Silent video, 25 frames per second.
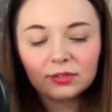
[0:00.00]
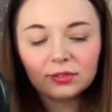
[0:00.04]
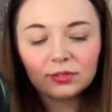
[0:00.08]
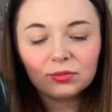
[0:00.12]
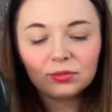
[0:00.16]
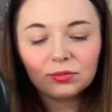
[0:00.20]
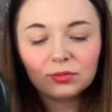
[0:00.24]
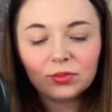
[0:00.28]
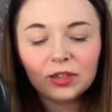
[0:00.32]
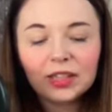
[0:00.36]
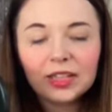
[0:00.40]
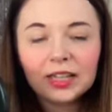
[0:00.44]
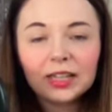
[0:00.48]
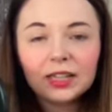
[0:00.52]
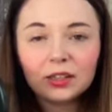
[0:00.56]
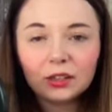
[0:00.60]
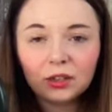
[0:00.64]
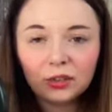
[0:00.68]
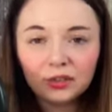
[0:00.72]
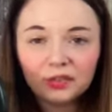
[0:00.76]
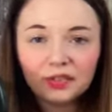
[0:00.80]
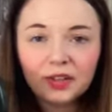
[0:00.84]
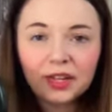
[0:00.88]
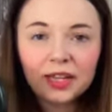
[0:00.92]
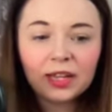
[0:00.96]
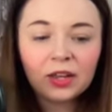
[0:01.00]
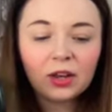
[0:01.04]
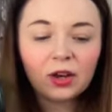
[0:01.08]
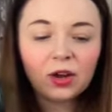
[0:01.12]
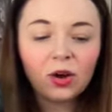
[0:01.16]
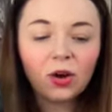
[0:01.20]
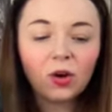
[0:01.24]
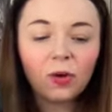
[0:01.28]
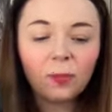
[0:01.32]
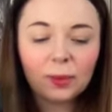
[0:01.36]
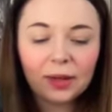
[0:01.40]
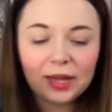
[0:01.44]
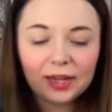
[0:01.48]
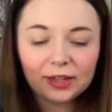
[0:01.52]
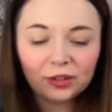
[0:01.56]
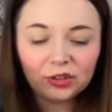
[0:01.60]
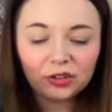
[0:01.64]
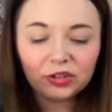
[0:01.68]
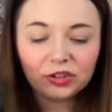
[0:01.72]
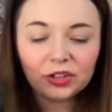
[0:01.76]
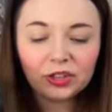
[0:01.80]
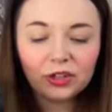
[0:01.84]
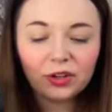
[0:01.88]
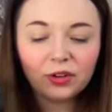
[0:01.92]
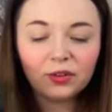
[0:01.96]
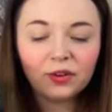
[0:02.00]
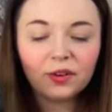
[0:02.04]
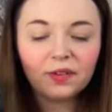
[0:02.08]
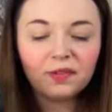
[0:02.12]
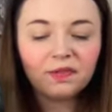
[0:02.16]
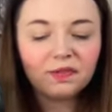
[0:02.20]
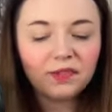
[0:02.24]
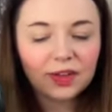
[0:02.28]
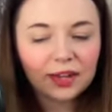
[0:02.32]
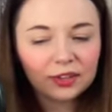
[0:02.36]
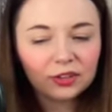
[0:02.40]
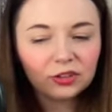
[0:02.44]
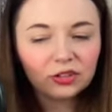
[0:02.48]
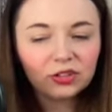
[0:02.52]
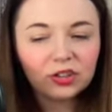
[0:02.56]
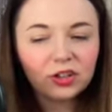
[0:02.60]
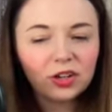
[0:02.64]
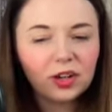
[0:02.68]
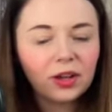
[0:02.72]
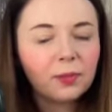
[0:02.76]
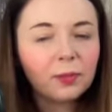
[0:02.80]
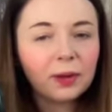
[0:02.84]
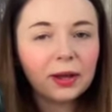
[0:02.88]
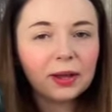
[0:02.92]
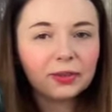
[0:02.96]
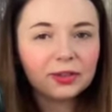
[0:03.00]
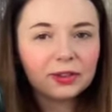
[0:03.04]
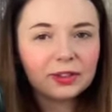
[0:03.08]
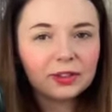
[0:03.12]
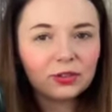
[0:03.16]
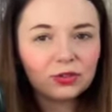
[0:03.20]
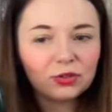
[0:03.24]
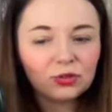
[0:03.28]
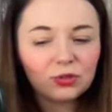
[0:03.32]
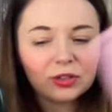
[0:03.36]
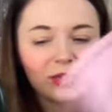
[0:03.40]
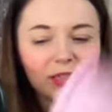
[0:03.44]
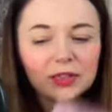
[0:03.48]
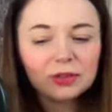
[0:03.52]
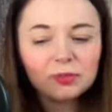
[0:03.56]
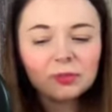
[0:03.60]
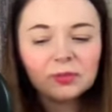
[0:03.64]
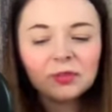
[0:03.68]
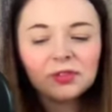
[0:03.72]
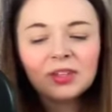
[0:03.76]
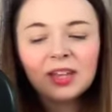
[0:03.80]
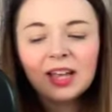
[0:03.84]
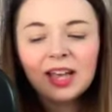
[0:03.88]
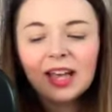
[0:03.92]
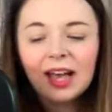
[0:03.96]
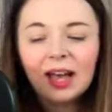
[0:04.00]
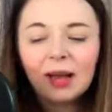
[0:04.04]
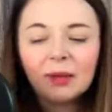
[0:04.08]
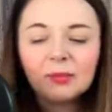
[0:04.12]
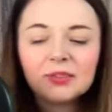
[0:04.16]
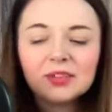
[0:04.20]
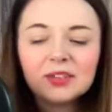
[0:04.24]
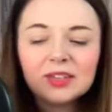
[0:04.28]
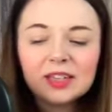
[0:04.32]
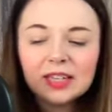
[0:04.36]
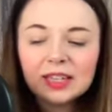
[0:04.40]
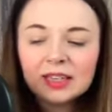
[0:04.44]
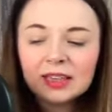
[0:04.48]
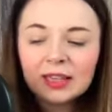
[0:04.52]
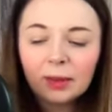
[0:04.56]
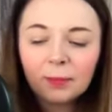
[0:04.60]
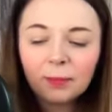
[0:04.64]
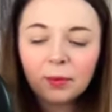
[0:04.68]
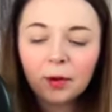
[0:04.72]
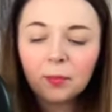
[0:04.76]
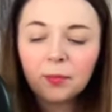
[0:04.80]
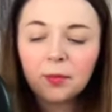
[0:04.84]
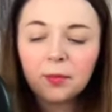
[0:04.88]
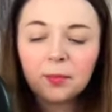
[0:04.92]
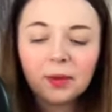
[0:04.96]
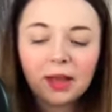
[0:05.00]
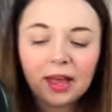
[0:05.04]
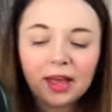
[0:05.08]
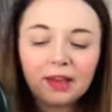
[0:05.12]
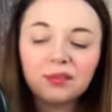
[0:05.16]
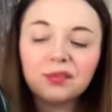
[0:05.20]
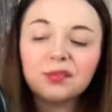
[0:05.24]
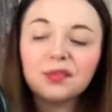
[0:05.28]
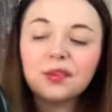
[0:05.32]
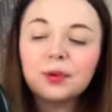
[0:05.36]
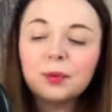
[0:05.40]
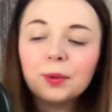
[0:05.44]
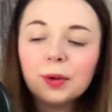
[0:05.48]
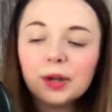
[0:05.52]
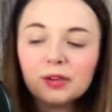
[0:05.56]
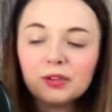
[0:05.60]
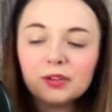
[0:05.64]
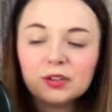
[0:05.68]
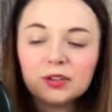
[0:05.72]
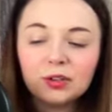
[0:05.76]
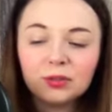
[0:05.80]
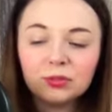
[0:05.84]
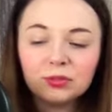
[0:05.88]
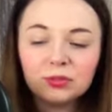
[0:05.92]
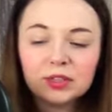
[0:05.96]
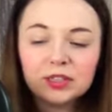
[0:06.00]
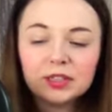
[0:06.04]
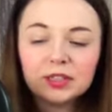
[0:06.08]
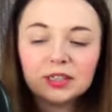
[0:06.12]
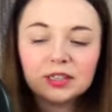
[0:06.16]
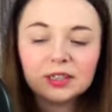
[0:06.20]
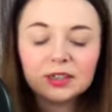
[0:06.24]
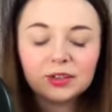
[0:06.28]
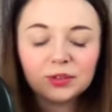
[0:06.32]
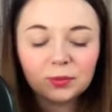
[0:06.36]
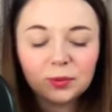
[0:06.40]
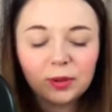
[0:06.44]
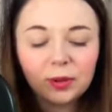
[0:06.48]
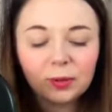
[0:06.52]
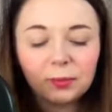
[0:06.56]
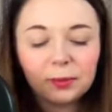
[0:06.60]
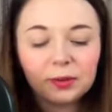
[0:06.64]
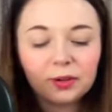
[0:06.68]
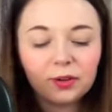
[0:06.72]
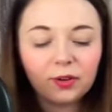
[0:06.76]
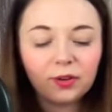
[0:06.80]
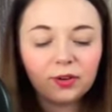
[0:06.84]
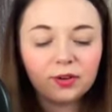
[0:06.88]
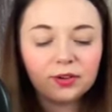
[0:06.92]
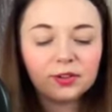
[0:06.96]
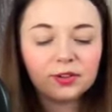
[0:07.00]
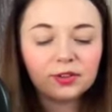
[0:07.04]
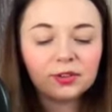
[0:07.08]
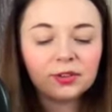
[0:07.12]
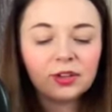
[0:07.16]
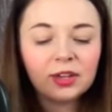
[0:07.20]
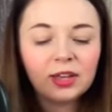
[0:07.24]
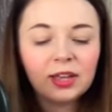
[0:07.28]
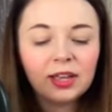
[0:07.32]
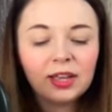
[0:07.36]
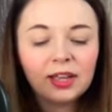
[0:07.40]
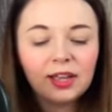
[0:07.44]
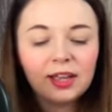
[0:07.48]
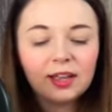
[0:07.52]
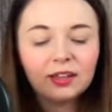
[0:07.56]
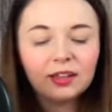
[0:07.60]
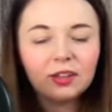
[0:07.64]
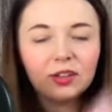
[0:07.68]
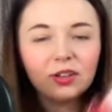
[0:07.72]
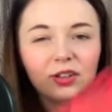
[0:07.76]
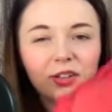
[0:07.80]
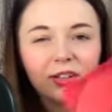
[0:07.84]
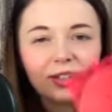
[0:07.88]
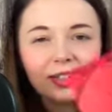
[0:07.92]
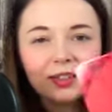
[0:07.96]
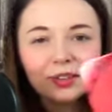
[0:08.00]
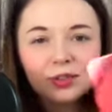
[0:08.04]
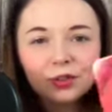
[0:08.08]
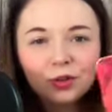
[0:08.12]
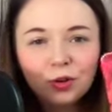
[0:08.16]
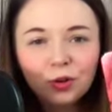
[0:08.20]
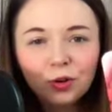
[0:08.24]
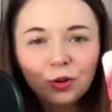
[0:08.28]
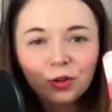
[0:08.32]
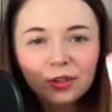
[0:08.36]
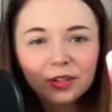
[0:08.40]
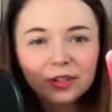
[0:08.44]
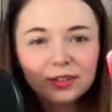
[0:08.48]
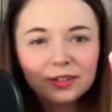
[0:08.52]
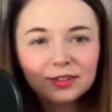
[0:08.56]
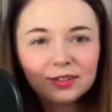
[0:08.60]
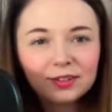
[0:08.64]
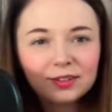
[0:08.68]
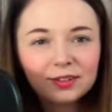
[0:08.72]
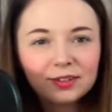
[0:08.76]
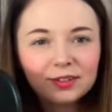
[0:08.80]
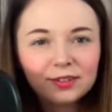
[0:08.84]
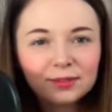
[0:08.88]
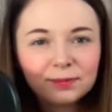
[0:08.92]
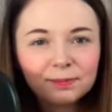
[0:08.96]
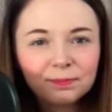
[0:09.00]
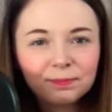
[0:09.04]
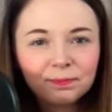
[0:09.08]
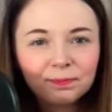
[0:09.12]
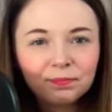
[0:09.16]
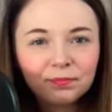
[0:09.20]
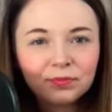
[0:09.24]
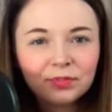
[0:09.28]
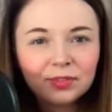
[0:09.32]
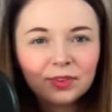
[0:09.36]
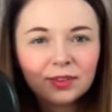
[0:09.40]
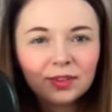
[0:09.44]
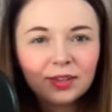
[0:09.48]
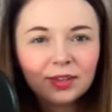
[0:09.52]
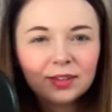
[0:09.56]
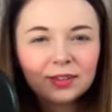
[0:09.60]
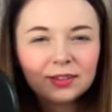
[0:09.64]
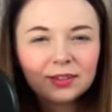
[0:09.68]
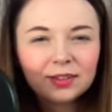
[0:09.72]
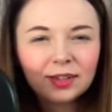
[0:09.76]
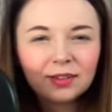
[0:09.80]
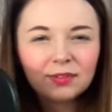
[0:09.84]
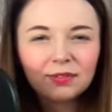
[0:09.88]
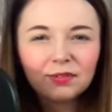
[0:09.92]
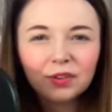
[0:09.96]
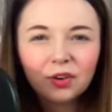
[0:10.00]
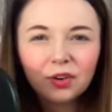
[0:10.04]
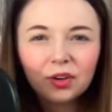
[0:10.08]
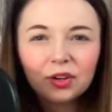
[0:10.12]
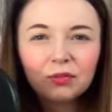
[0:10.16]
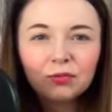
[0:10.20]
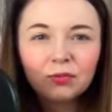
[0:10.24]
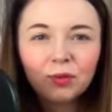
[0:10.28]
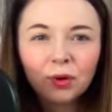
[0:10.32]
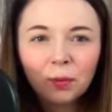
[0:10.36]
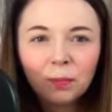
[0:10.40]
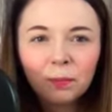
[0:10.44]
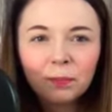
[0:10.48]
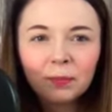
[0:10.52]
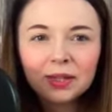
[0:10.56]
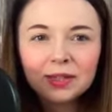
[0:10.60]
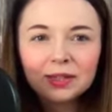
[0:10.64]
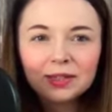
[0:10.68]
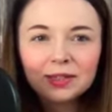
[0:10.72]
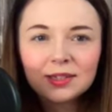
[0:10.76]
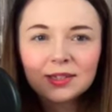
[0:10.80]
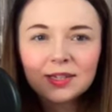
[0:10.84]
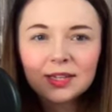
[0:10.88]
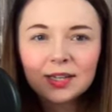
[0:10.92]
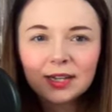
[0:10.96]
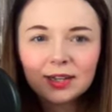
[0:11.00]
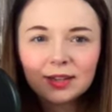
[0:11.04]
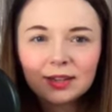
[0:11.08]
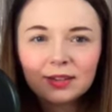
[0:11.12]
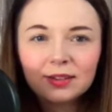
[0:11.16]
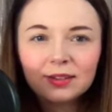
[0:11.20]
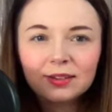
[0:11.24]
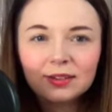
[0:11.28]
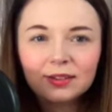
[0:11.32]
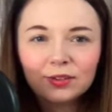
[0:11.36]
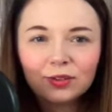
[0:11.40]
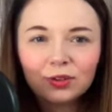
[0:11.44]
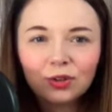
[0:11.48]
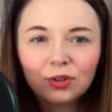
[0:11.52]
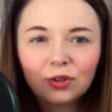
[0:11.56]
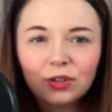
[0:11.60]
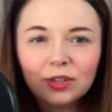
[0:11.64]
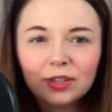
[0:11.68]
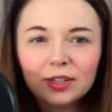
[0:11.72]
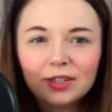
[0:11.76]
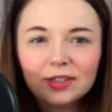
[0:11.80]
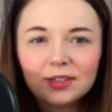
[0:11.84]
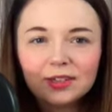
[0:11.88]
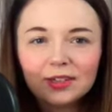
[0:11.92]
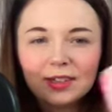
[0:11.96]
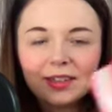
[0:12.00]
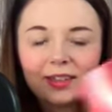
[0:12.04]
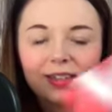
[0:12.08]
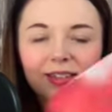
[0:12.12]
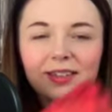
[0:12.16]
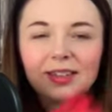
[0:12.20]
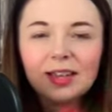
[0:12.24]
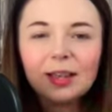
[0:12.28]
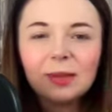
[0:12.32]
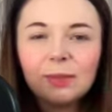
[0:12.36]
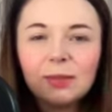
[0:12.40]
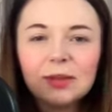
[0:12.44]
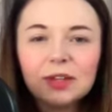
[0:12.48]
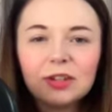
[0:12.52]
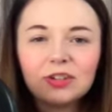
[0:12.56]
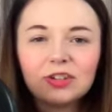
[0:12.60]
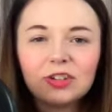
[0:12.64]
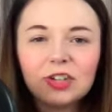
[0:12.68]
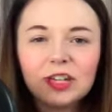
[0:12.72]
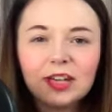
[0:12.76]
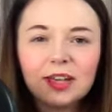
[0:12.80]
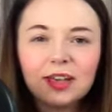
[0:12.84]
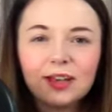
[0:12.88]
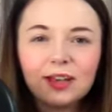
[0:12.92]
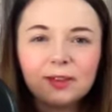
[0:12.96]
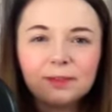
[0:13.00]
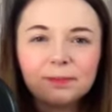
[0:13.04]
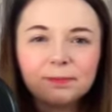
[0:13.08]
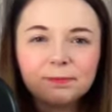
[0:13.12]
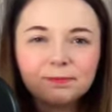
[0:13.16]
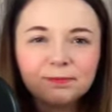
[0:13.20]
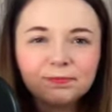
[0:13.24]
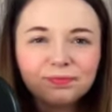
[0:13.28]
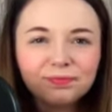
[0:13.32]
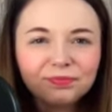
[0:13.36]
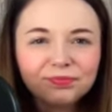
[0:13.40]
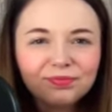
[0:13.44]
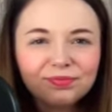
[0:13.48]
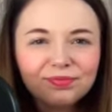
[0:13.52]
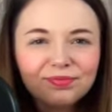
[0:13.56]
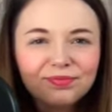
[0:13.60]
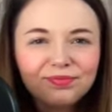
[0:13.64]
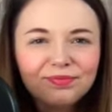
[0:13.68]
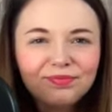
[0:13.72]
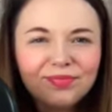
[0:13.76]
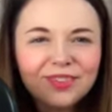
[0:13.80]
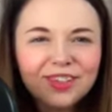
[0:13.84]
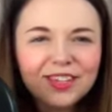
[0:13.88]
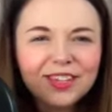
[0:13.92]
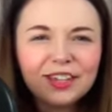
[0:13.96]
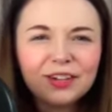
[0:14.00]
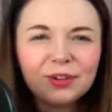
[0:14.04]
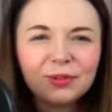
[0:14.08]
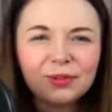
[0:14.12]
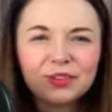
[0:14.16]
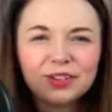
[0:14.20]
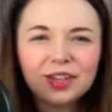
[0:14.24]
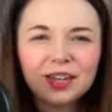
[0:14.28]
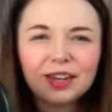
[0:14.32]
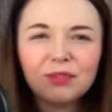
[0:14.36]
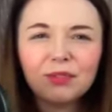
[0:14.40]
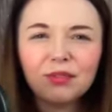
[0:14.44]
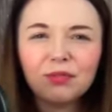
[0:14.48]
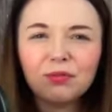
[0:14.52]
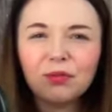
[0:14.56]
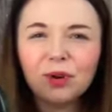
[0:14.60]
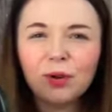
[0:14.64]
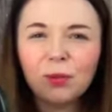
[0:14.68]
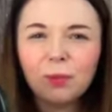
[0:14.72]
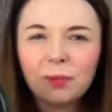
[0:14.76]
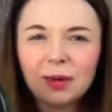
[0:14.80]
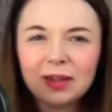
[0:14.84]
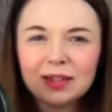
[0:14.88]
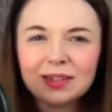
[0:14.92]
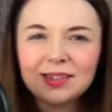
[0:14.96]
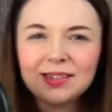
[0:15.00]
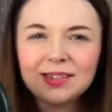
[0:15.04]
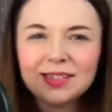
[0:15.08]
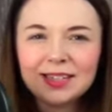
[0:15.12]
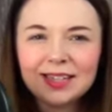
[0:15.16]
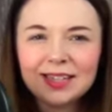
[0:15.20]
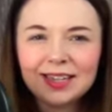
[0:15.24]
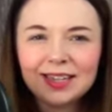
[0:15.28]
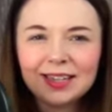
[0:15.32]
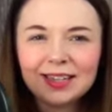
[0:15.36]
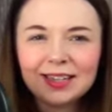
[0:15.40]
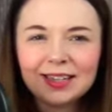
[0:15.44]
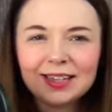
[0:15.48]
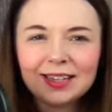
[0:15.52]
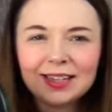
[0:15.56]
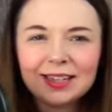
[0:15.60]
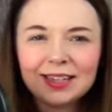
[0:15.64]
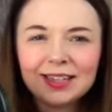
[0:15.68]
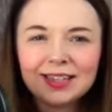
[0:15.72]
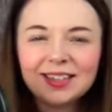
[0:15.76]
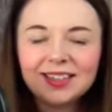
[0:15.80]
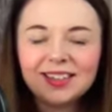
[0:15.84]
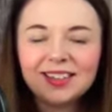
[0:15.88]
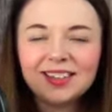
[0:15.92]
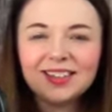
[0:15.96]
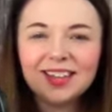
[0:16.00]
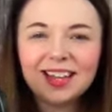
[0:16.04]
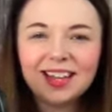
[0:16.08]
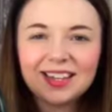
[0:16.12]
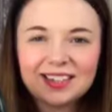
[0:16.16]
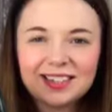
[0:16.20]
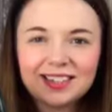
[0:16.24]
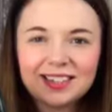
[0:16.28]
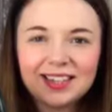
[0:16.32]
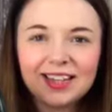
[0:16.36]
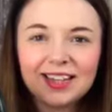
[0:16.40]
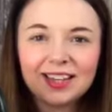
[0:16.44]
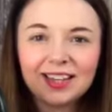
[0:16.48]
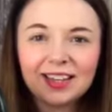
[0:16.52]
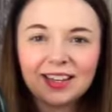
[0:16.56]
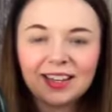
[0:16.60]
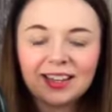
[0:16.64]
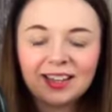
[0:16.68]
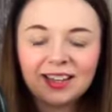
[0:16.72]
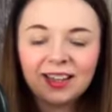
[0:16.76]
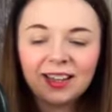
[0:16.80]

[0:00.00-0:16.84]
really loving or passionate or affectionate about these dreams. I'm seeing that pop up everywhere in your reading as well because look at these colours, kind of very romantic colours, and this image here, you know, it's kind of a romantic setting.